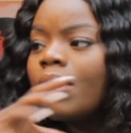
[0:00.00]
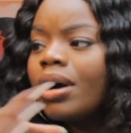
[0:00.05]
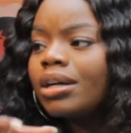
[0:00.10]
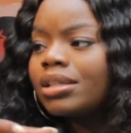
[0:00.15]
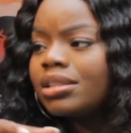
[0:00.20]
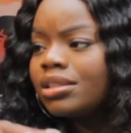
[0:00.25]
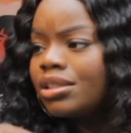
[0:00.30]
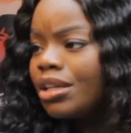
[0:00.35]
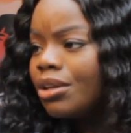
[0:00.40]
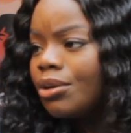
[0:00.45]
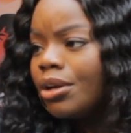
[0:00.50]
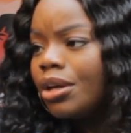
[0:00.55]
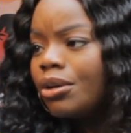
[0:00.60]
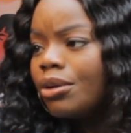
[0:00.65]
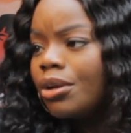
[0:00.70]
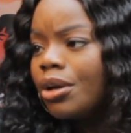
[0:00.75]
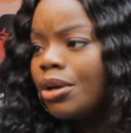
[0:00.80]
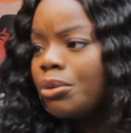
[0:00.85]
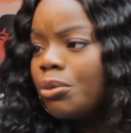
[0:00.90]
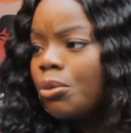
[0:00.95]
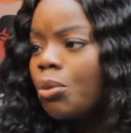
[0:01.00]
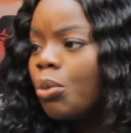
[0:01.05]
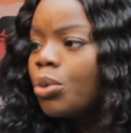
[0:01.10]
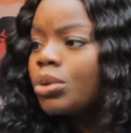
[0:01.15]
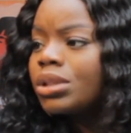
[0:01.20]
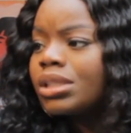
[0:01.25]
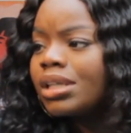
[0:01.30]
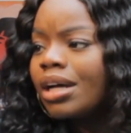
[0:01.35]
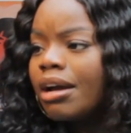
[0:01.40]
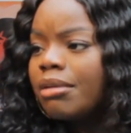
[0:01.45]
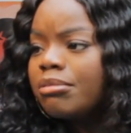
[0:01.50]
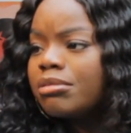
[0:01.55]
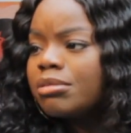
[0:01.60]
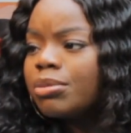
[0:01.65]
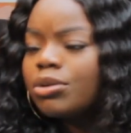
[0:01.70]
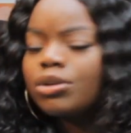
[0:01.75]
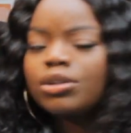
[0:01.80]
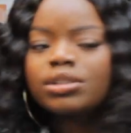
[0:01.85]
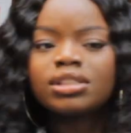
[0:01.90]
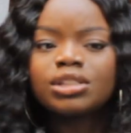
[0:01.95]
worked in, in, in war
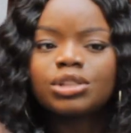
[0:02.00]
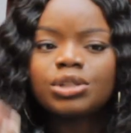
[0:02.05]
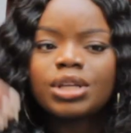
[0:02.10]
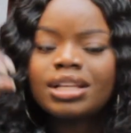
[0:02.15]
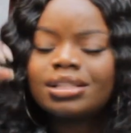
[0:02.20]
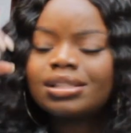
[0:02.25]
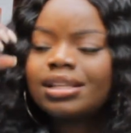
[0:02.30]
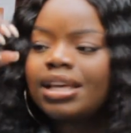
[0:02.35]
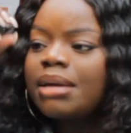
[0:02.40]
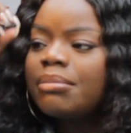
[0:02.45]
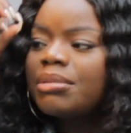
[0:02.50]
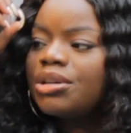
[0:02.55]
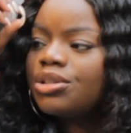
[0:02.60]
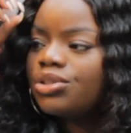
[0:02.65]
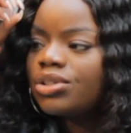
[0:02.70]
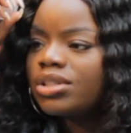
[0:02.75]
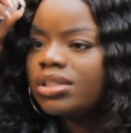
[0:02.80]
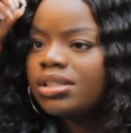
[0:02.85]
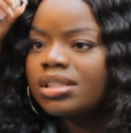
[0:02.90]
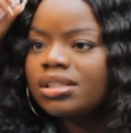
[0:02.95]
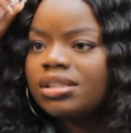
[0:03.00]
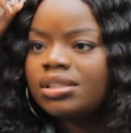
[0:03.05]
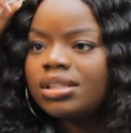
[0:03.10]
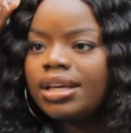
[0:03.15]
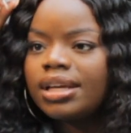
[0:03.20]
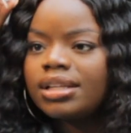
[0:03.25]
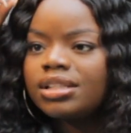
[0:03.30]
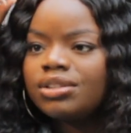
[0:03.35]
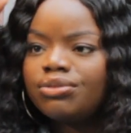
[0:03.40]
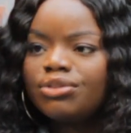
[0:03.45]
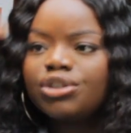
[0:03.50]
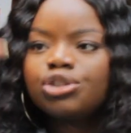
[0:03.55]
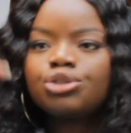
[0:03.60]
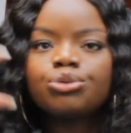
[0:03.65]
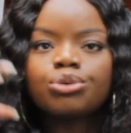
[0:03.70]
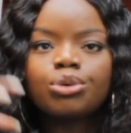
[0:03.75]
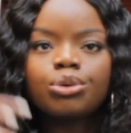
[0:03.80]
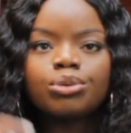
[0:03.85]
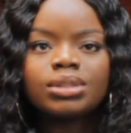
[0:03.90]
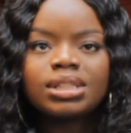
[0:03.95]
times because it's it's images, it's it's
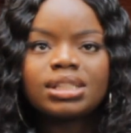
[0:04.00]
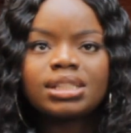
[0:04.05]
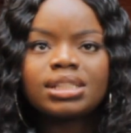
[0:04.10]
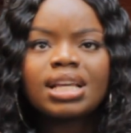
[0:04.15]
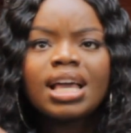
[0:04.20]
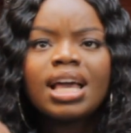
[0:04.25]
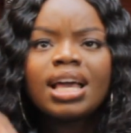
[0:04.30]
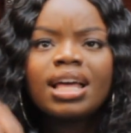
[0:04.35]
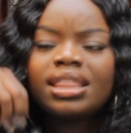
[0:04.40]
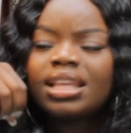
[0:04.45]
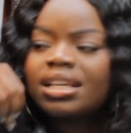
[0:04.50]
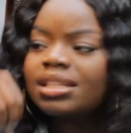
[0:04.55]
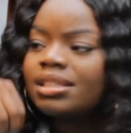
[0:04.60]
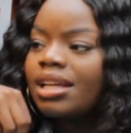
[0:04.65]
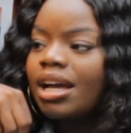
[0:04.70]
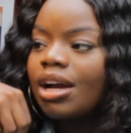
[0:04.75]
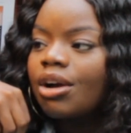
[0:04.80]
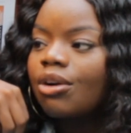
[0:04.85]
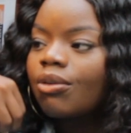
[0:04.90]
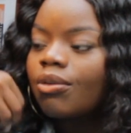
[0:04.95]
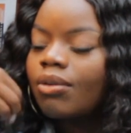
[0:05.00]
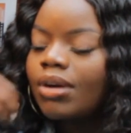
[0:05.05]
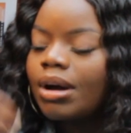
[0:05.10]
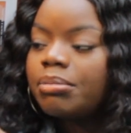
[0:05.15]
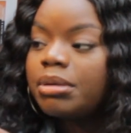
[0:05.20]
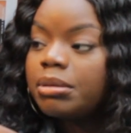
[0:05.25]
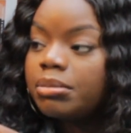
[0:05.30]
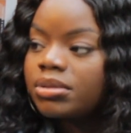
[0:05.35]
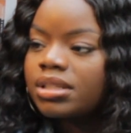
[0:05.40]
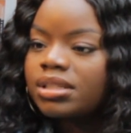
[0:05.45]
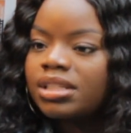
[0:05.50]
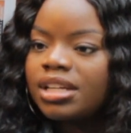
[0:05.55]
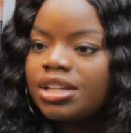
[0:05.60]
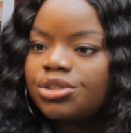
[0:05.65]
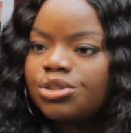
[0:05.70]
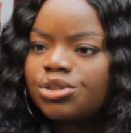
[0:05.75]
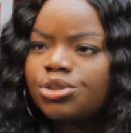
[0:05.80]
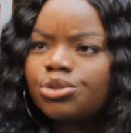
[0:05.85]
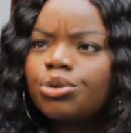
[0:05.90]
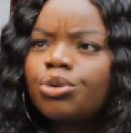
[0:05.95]
visuals, it's mm. things that grab people's
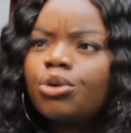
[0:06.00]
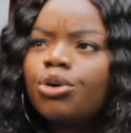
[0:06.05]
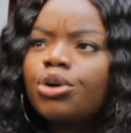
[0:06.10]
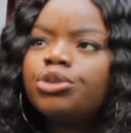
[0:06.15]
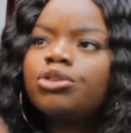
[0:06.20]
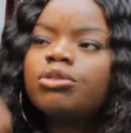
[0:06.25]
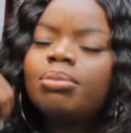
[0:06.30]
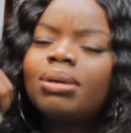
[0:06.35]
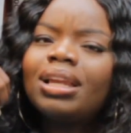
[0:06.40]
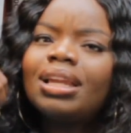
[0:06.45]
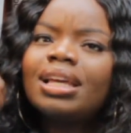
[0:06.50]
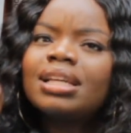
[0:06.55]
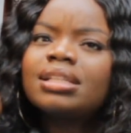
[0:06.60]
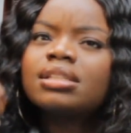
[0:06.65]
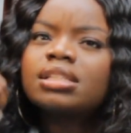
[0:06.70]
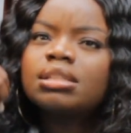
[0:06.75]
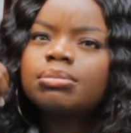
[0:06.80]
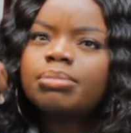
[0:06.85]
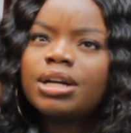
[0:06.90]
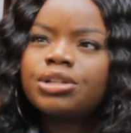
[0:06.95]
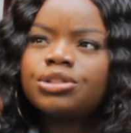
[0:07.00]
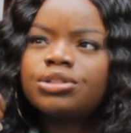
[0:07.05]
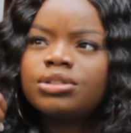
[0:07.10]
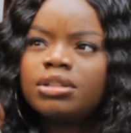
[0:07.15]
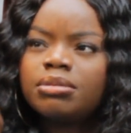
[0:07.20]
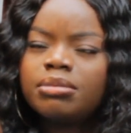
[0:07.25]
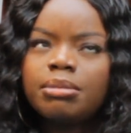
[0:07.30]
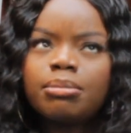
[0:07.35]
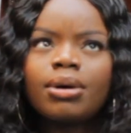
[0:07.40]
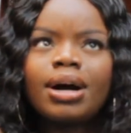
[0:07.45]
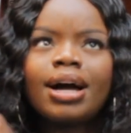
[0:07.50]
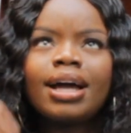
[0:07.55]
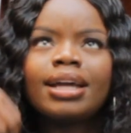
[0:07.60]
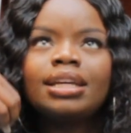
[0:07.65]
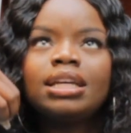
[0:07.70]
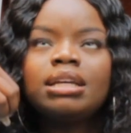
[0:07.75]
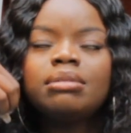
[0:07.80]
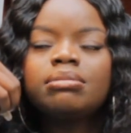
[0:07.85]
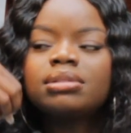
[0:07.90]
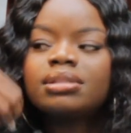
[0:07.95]
attention. So God, you've placed this passion in me, but
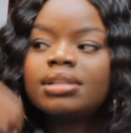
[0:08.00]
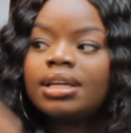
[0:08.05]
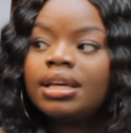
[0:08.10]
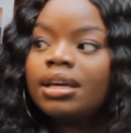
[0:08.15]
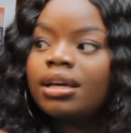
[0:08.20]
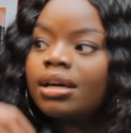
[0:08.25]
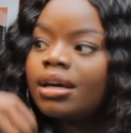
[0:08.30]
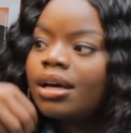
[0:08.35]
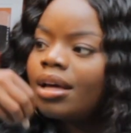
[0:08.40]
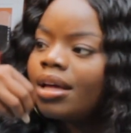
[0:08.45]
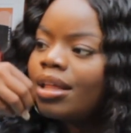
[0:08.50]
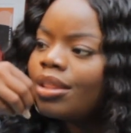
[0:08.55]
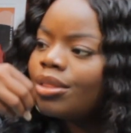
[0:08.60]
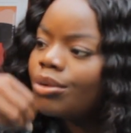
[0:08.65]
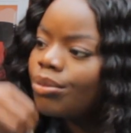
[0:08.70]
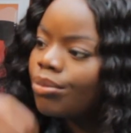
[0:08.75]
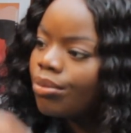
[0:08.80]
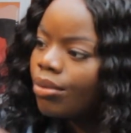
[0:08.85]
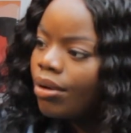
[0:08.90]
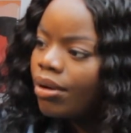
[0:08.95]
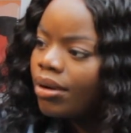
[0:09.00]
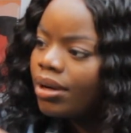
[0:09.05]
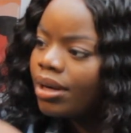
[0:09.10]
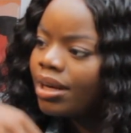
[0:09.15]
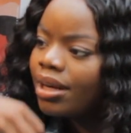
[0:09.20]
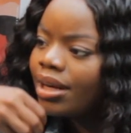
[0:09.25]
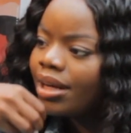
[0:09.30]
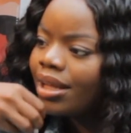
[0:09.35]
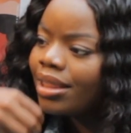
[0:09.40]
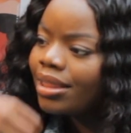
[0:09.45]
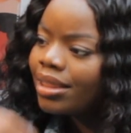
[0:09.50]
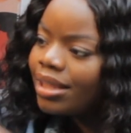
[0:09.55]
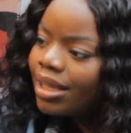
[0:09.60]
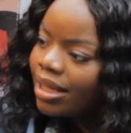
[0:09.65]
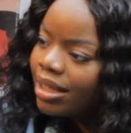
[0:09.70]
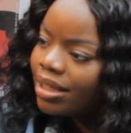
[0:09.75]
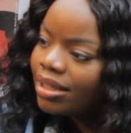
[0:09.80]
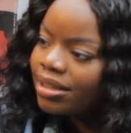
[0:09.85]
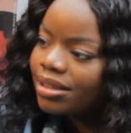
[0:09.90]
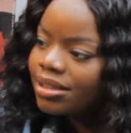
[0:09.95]
I keep saying the wrong
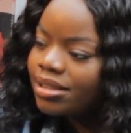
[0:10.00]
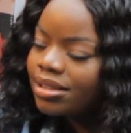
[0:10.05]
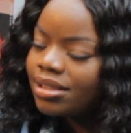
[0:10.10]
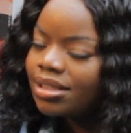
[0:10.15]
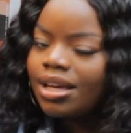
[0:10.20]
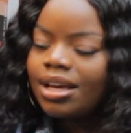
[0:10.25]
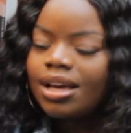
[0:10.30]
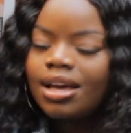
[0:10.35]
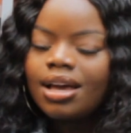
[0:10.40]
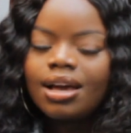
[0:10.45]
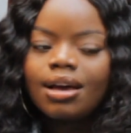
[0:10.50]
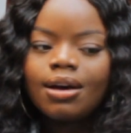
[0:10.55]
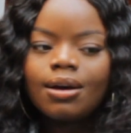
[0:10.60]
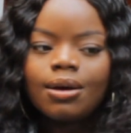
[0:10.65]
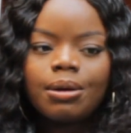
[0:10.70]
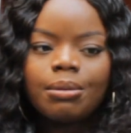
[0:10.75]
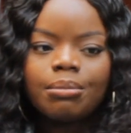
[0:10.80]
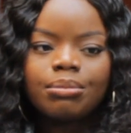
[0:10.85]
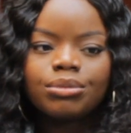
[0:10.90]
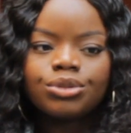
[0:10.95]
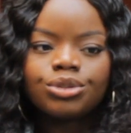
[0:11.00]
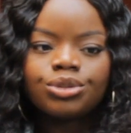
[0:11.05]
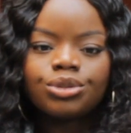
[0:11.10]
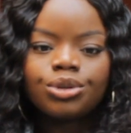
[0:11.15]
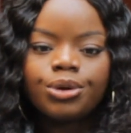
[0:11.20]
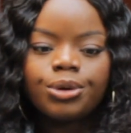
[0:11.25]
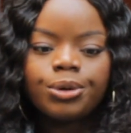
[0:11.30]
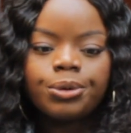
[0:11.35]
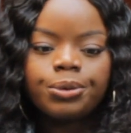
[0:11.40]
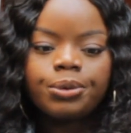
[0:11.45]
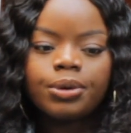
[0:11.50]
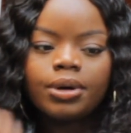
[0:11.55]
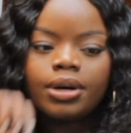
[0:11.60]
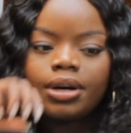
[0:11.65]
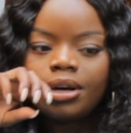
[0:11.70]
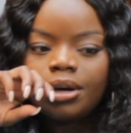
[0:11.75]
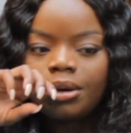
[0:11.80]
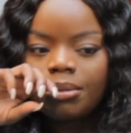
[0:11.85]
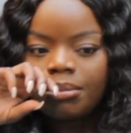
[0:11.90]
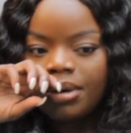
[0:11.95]
things. Mm. Um, so
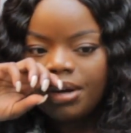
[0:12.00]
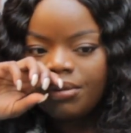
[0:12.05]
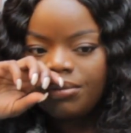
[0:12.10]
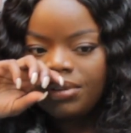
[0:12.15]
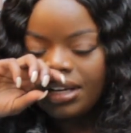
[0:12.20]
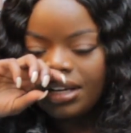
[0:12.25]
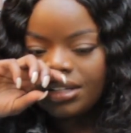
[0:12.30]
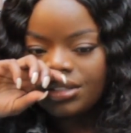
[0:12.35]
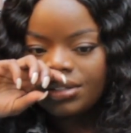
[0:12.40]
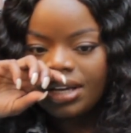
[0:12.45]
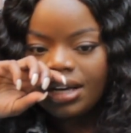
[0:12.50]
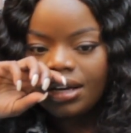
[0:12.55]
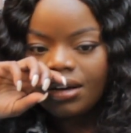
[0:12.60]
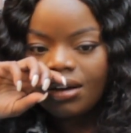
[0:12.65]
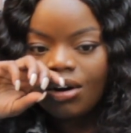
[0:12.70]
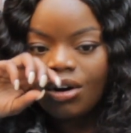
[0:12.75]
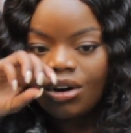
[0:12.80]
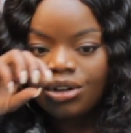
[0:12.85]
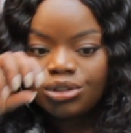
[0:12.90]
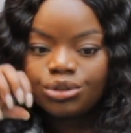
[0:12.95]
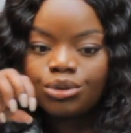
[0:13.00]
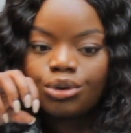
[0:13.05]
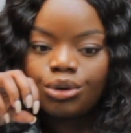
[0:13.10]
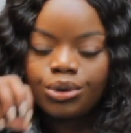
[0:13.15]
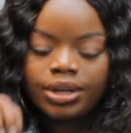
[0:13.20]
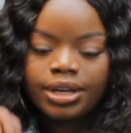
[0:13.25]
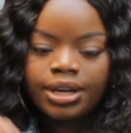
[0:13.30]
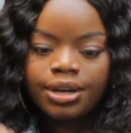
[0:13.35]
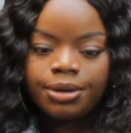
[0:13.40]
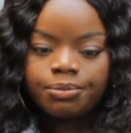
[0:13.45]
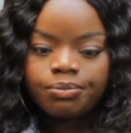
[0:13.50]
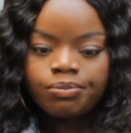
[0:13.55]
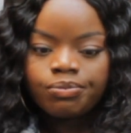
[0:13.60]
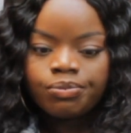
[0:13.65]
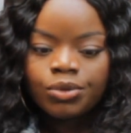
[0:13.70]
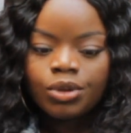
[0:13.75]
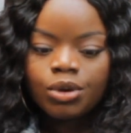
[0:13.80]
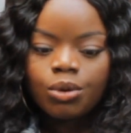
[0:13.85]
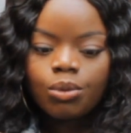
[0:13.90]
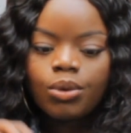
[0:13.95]
um, I really had to ask God, okay,
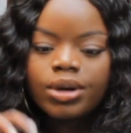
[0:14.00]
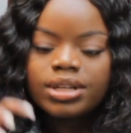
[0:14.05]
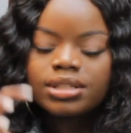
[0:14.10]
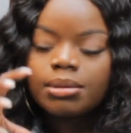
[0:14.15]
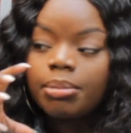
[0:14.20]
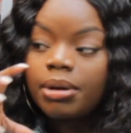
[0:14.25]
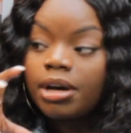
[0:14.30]
what is